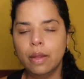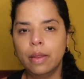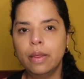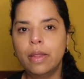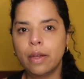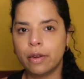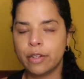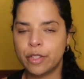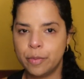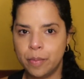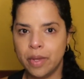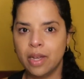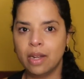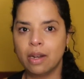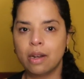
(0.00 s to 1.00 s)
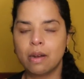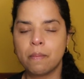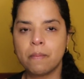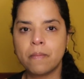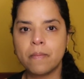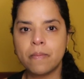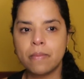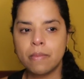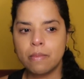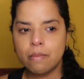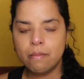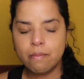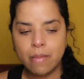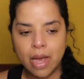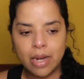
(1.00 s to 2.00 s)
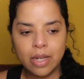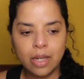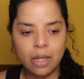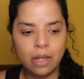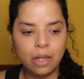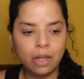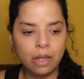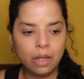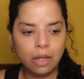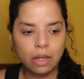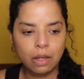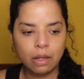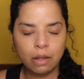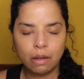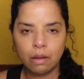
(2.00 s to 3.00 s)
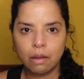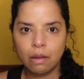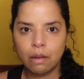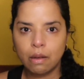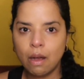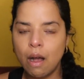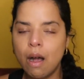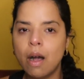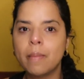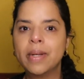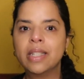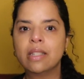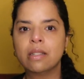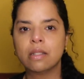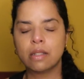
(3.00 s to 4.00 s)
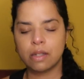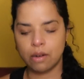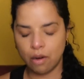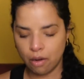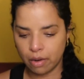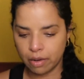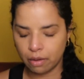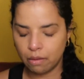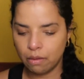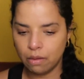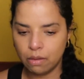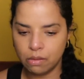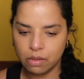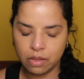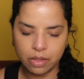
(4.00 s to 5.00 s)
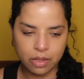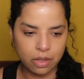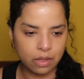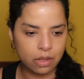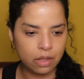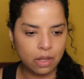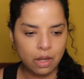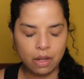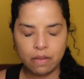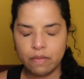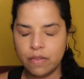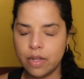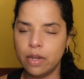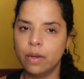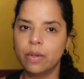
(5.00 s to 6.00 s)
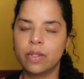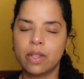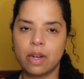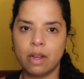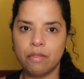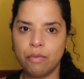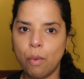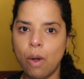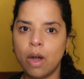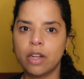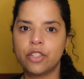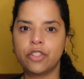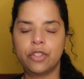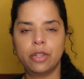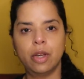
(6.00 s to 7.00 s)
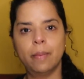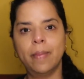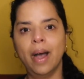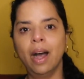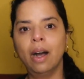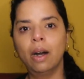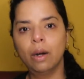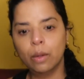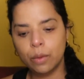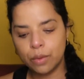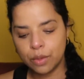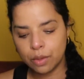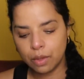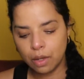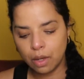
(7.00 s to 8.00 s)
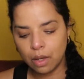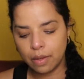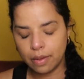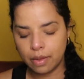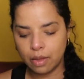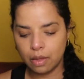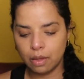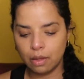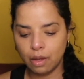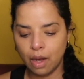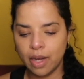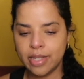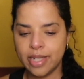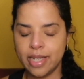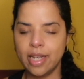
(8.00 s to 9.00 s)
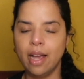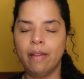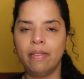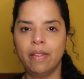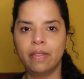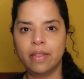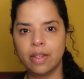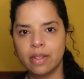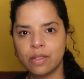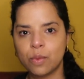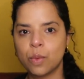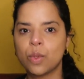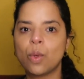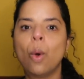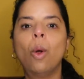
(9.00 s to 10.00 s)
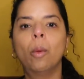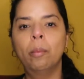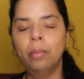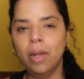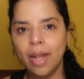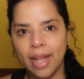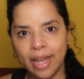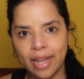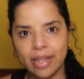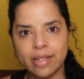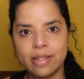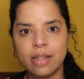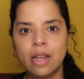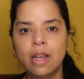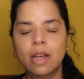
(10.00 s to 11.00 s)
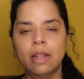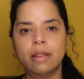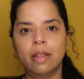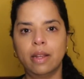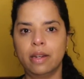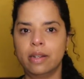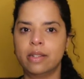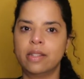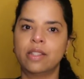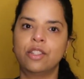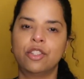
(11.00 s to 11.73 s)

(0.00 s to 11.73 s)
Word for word: there's been many comments and articles and videos that I've watched about the idea that this was all planned, that it is